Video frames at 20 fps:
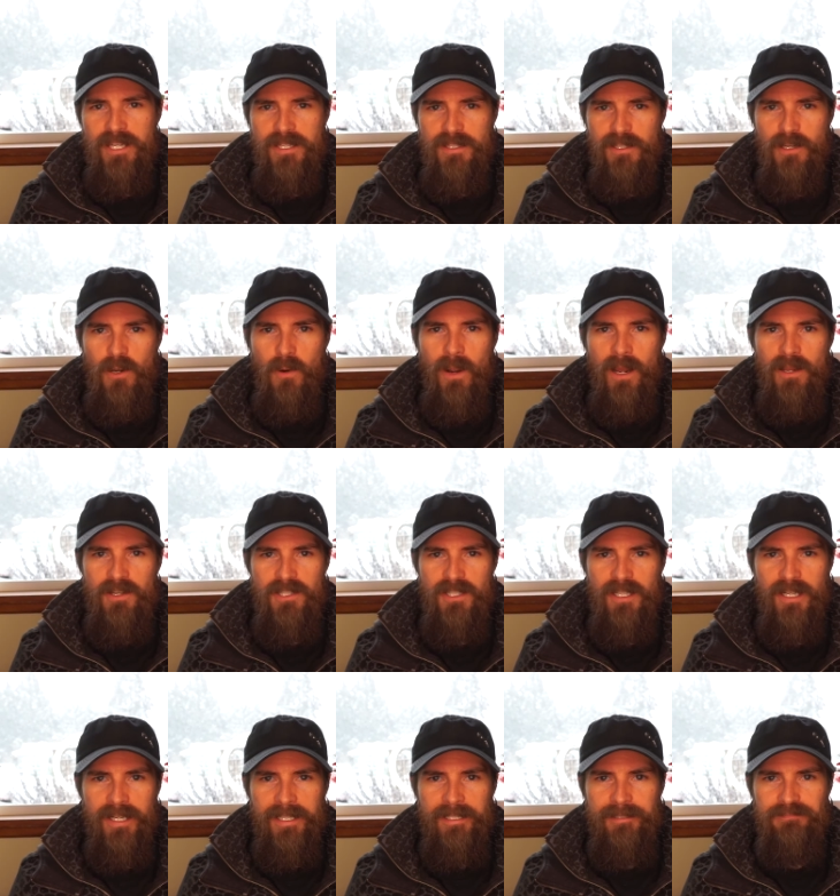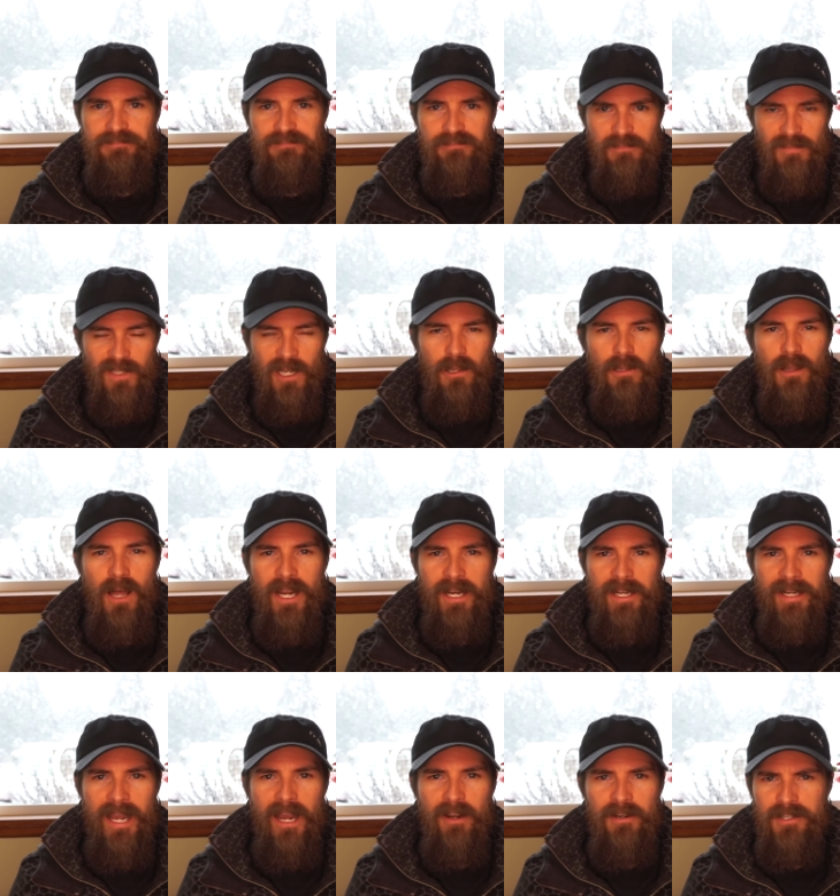to go outside. I'll
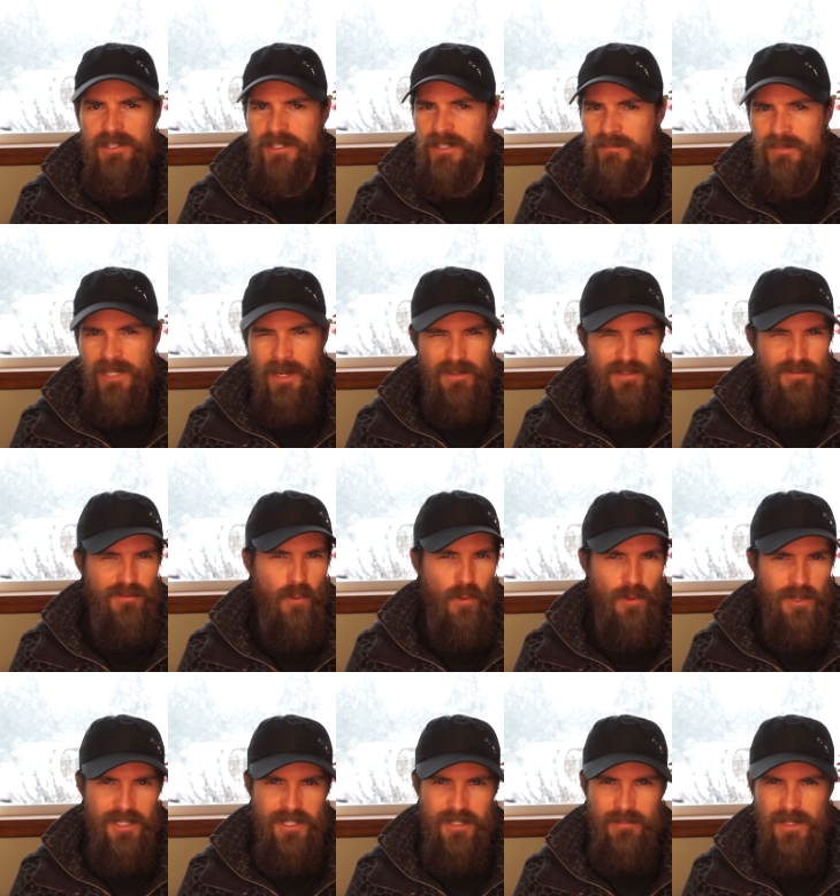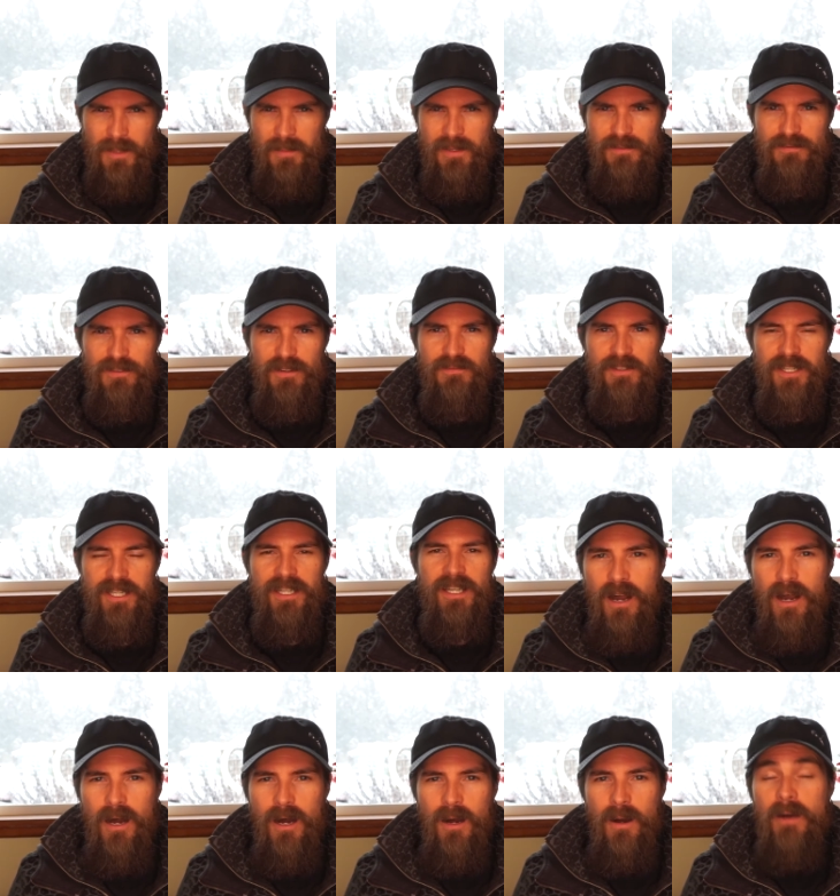lock it out at sometimes 40, sometimes 50.
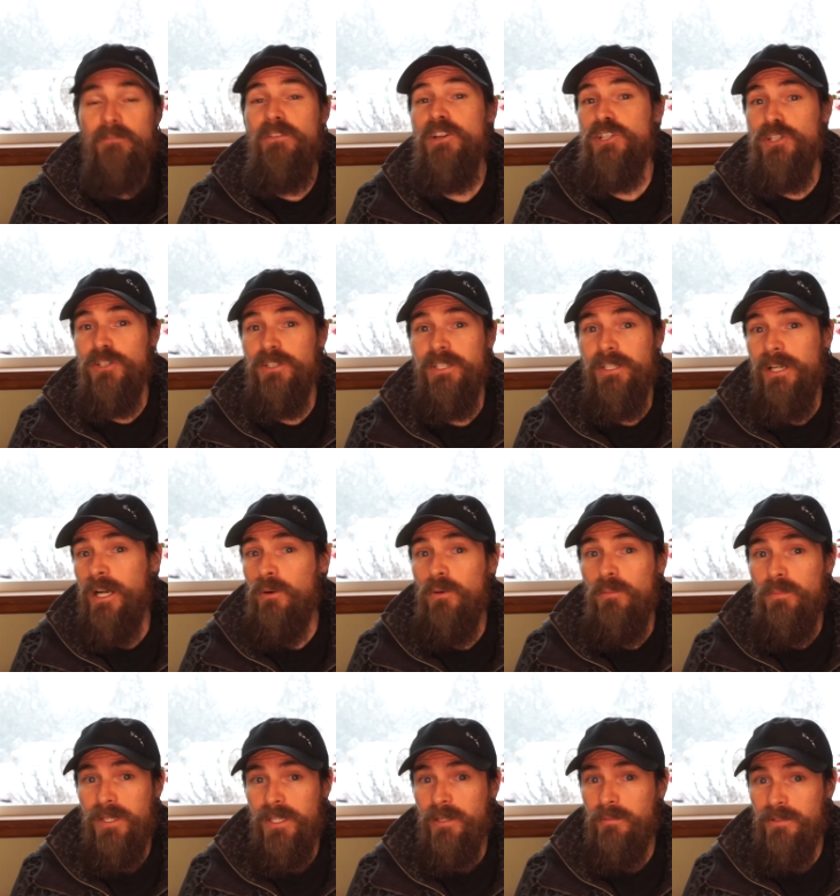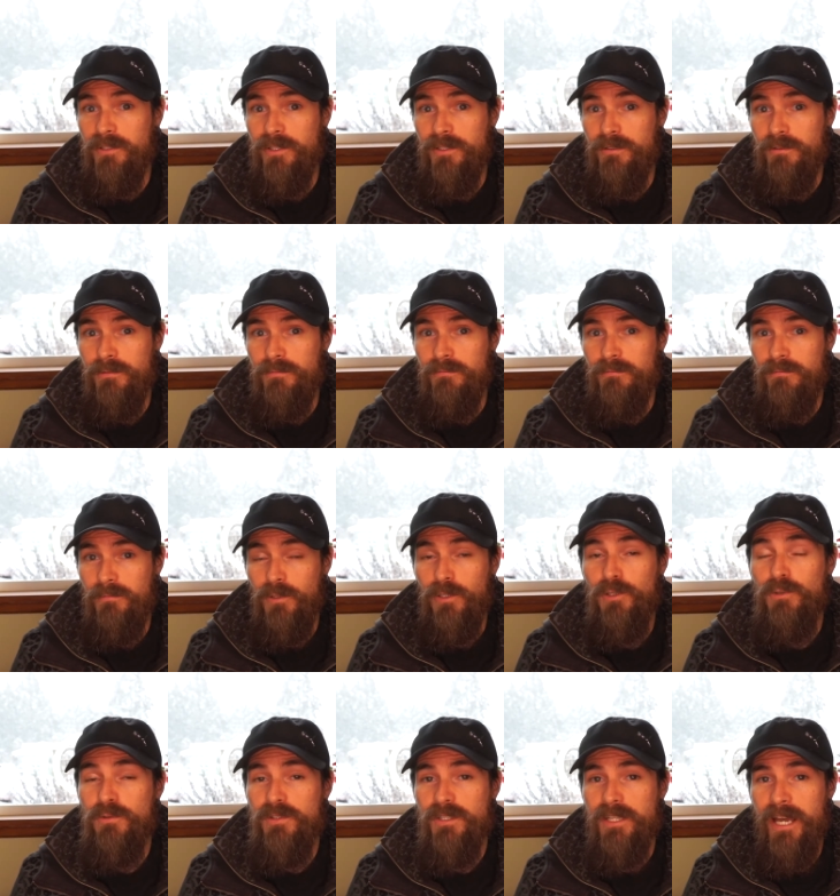Eventually I will be able to
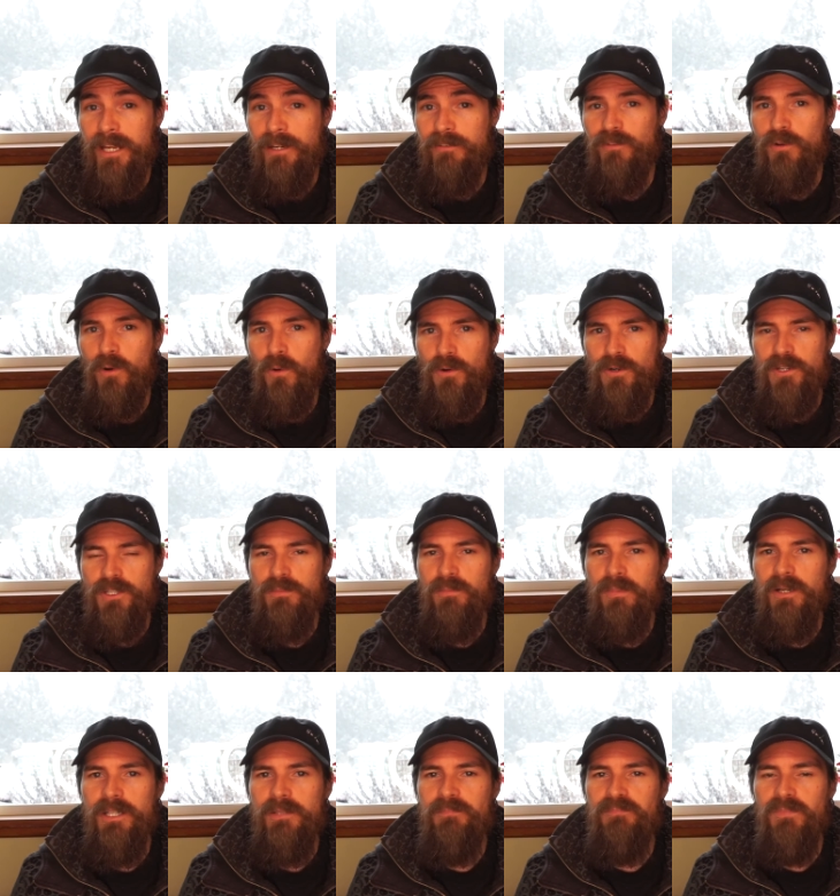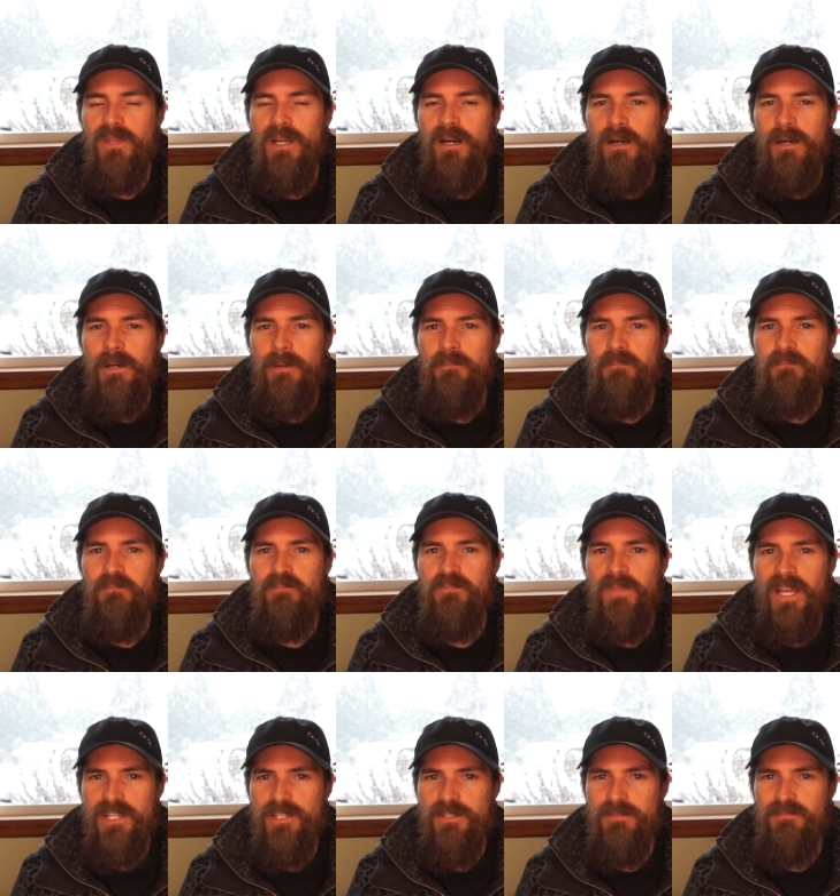lose that, of course, but
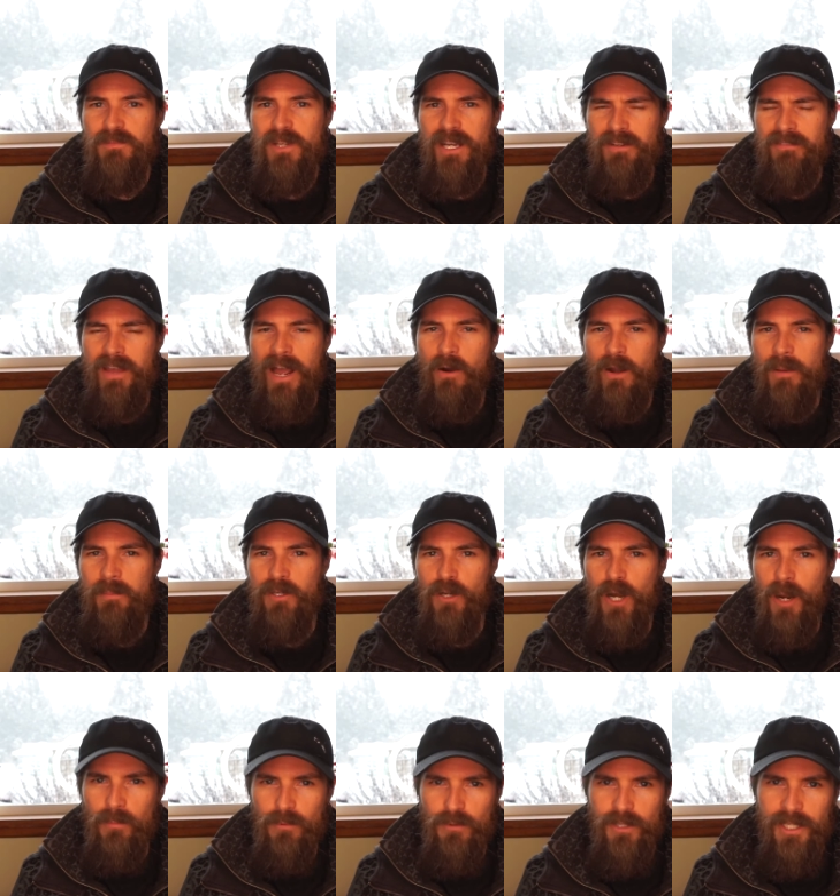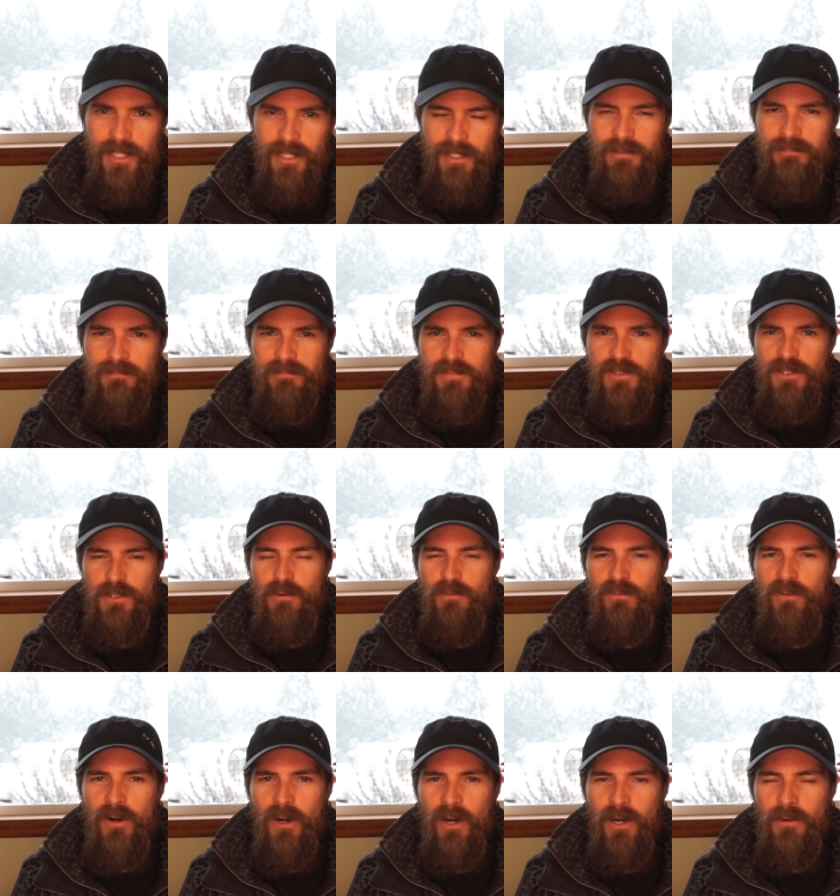that's kind of how I've been operating so
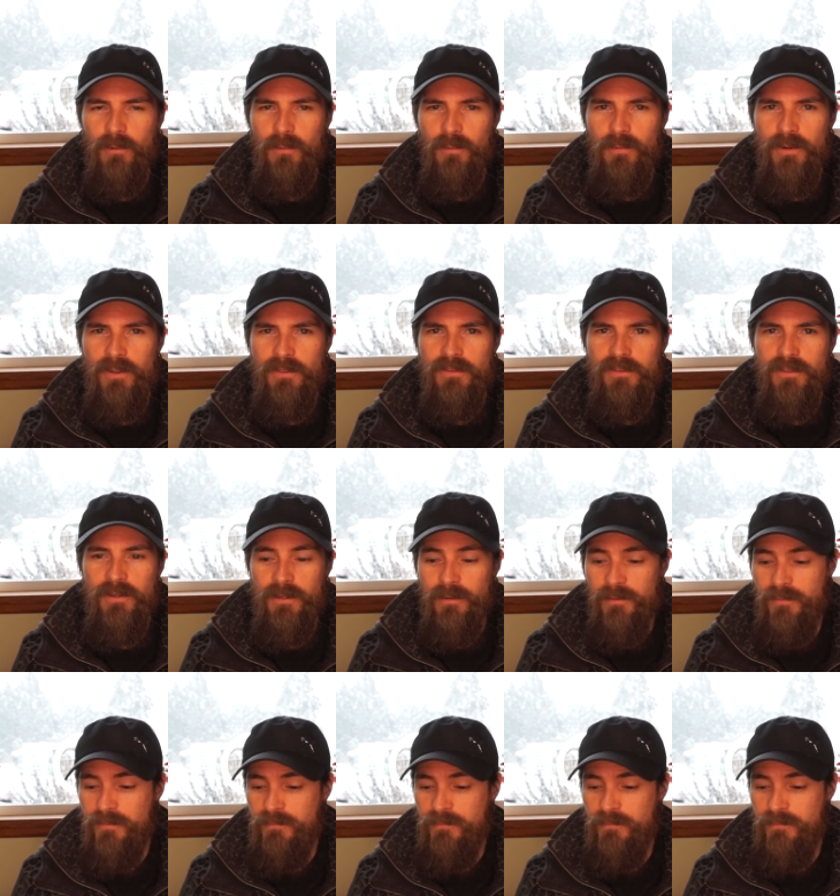far with the